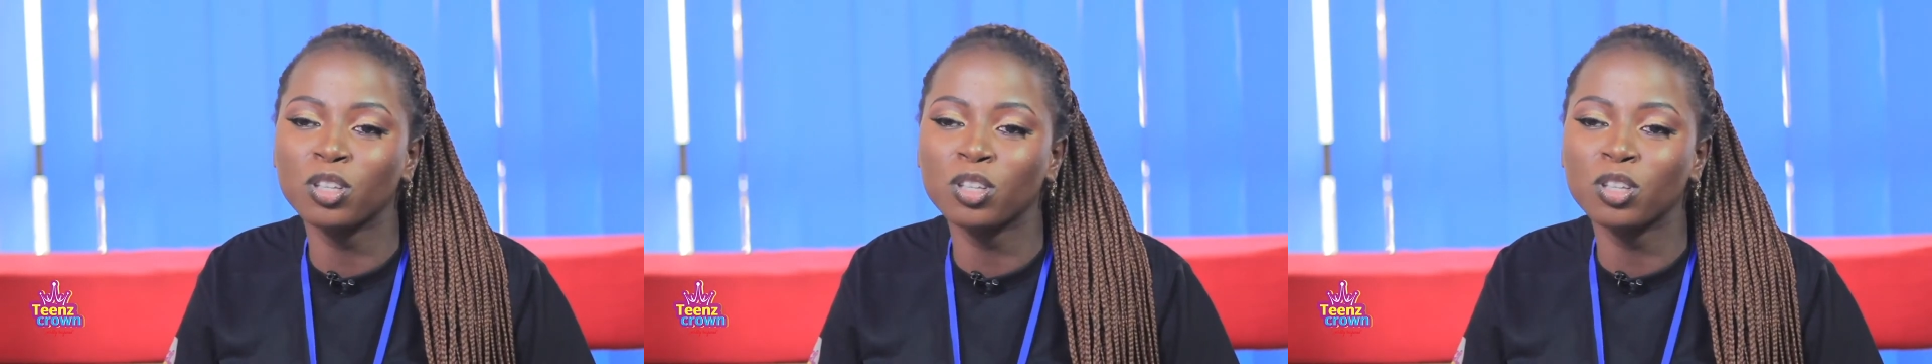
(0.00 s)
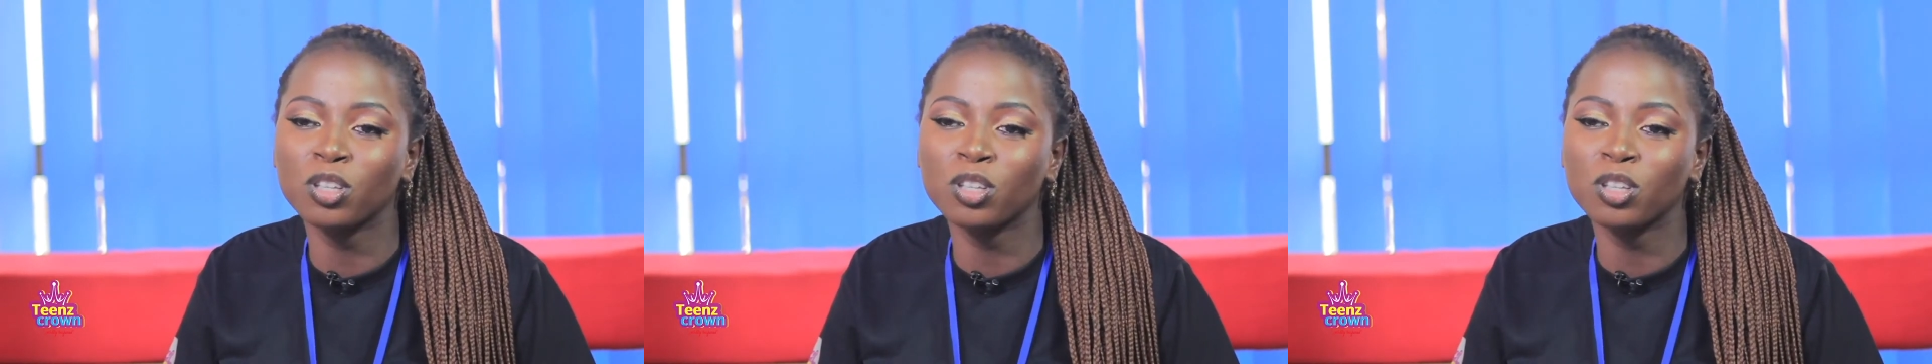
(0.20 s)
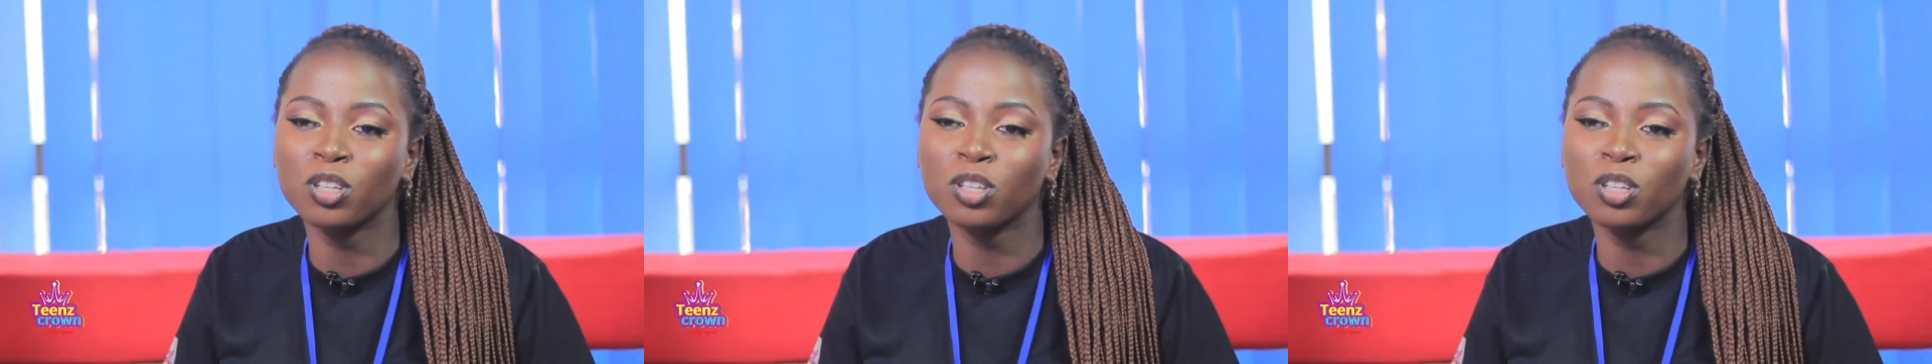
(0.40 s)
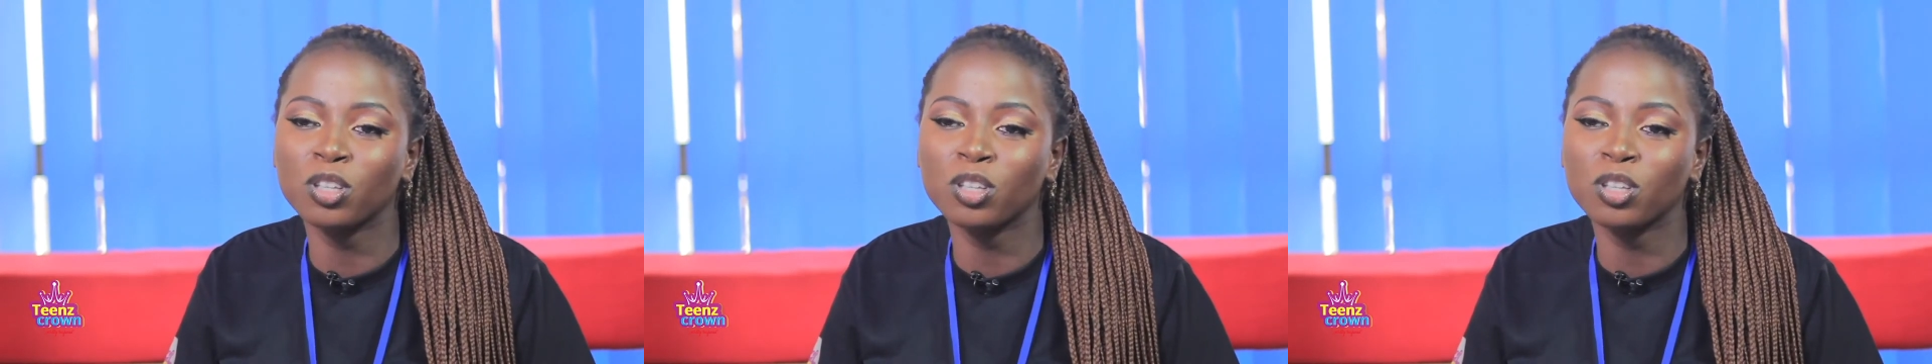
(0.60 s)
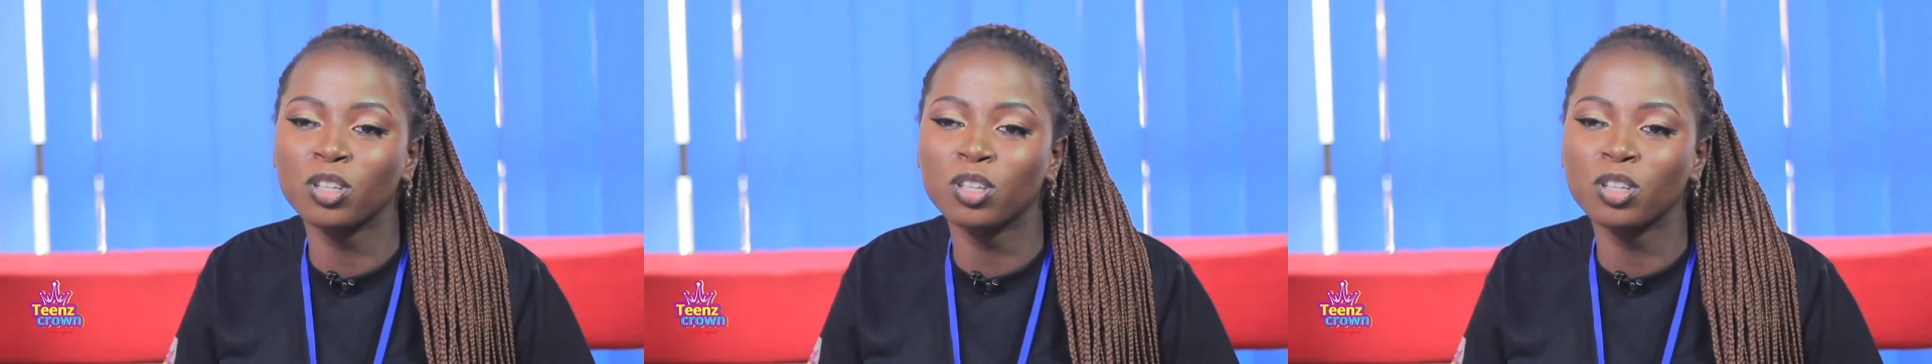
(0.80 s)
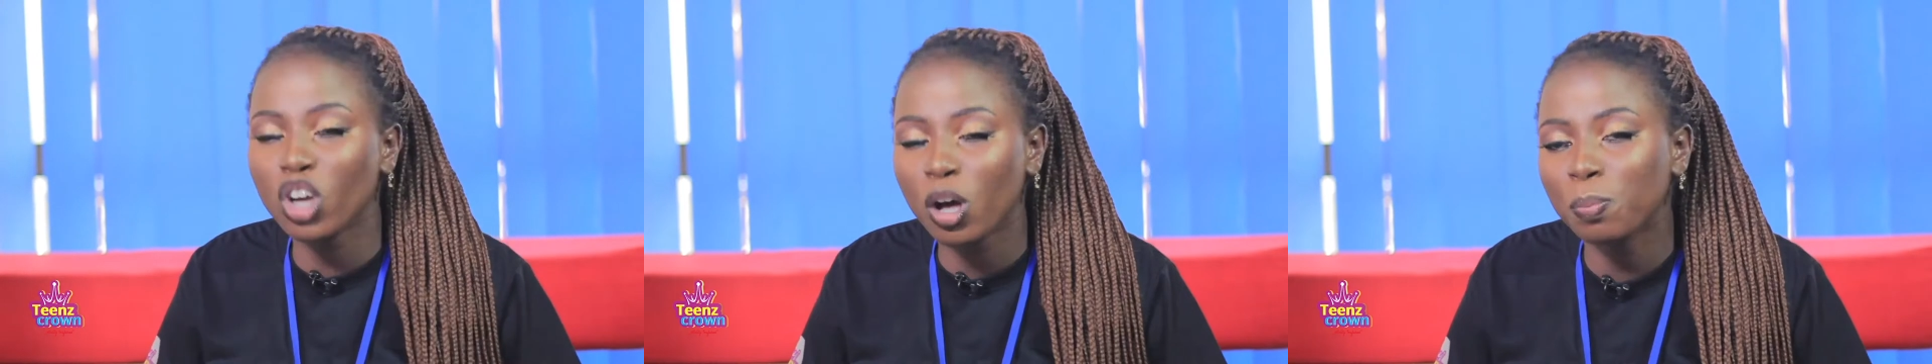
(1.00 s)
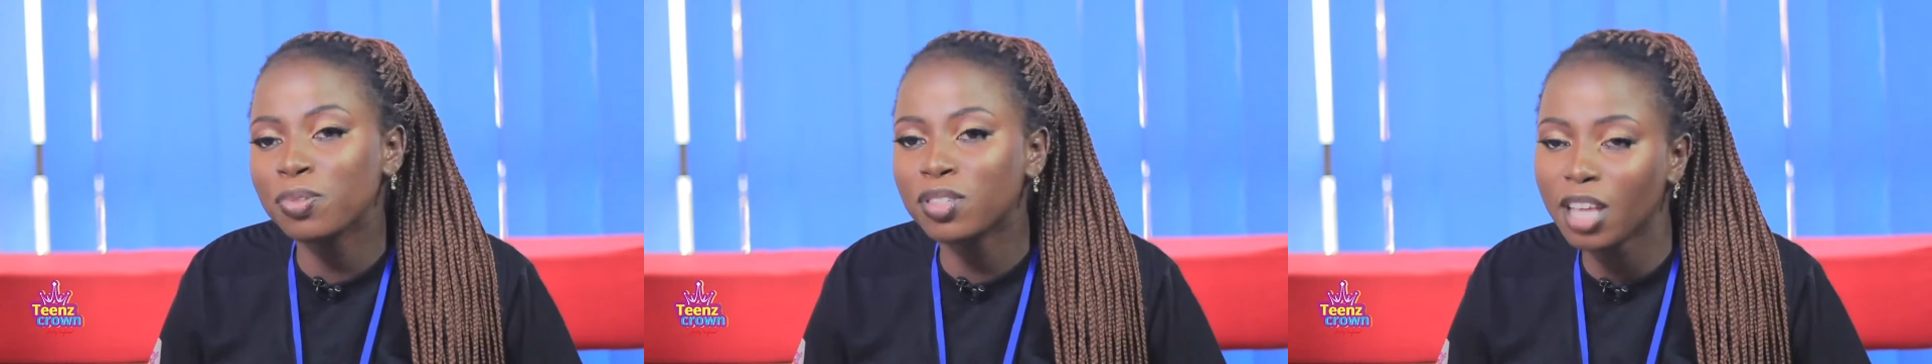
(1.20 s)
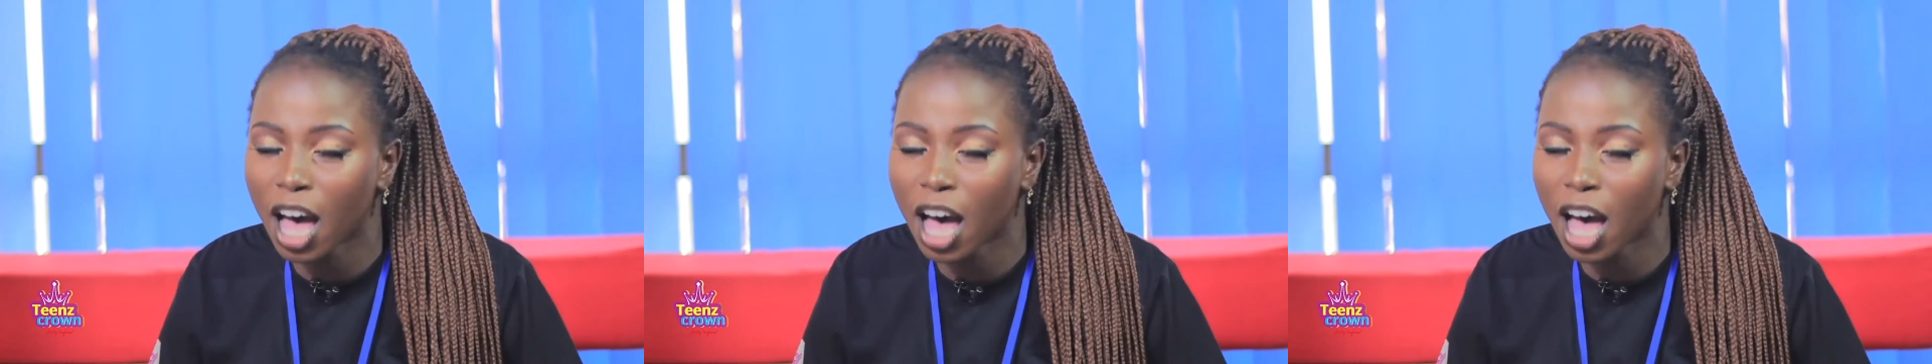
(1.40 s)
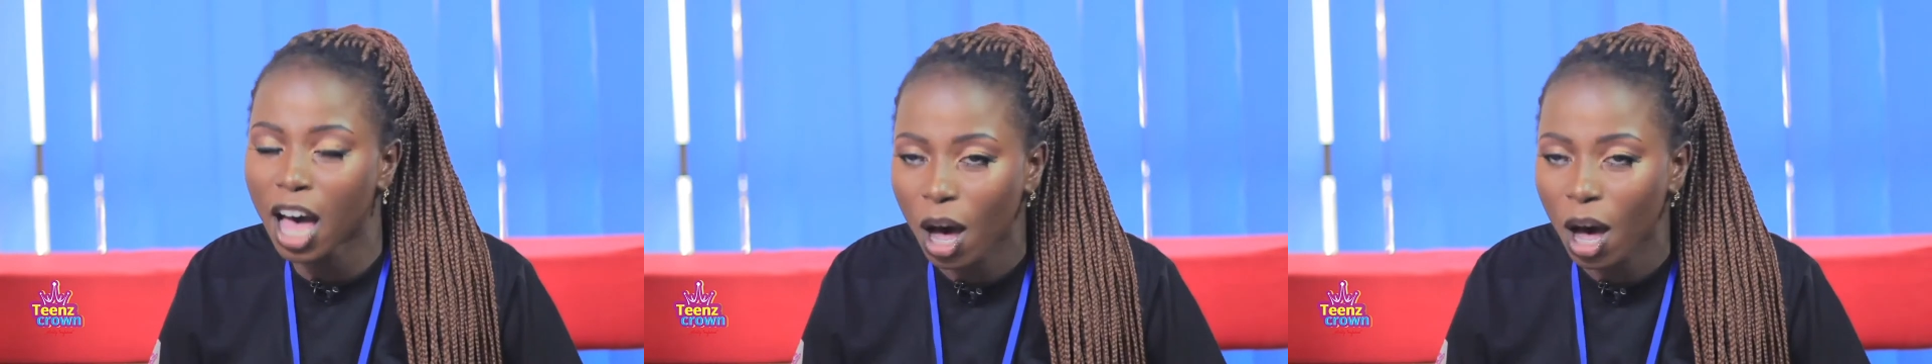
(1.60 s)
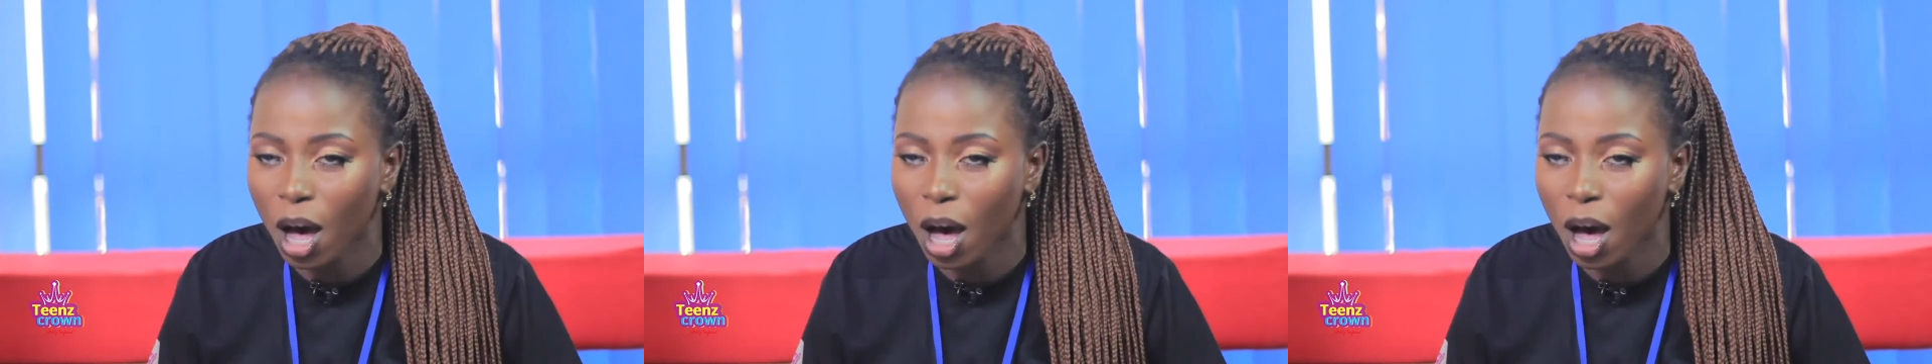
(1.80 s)
and the jobs
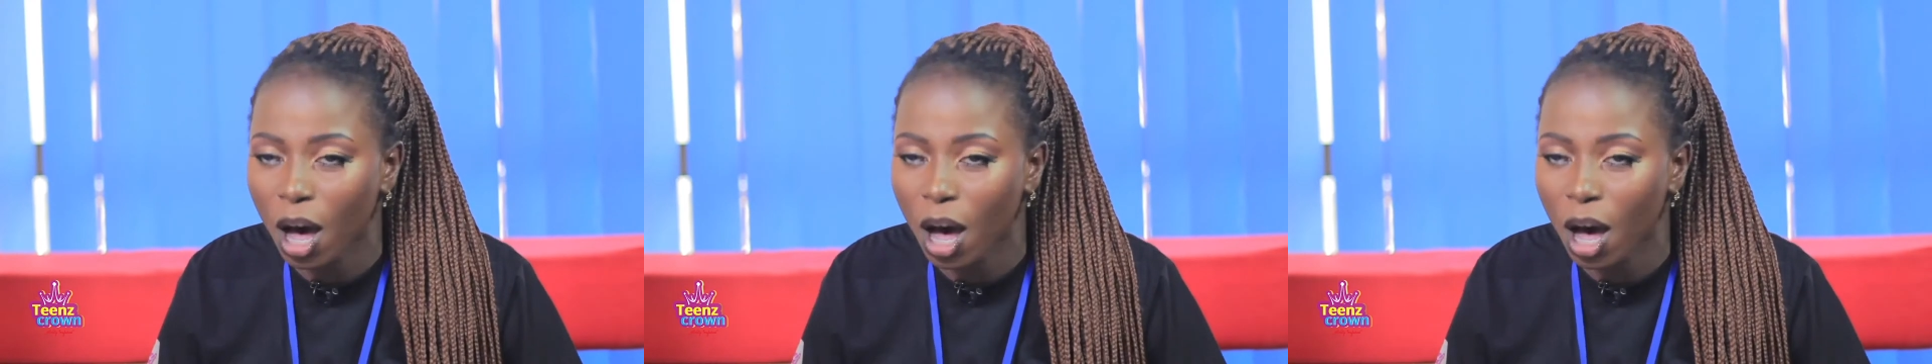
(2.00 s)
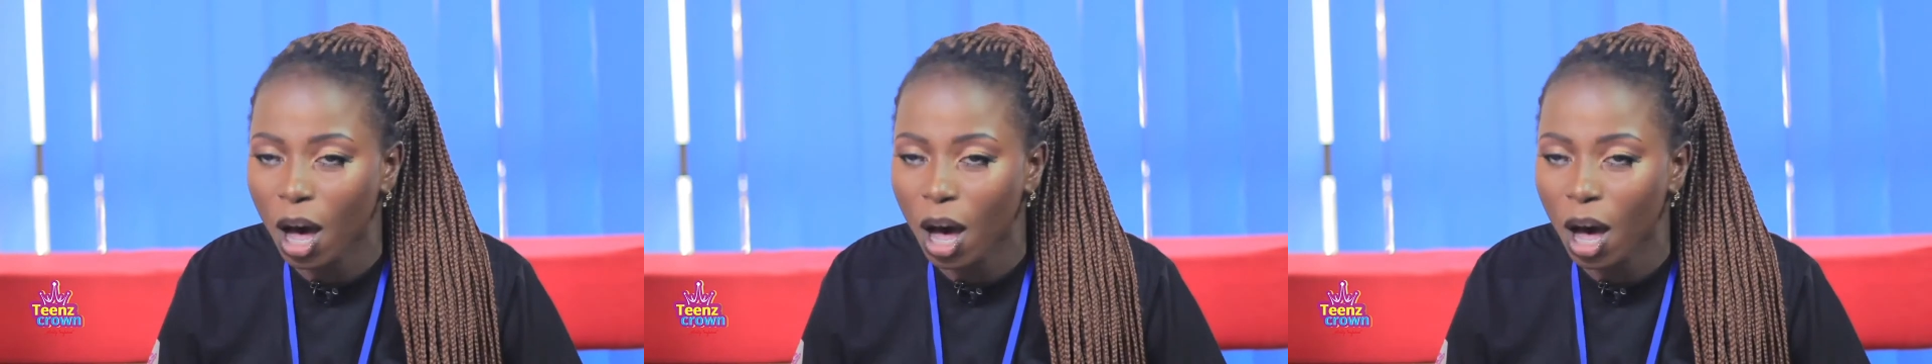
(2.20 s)
out there.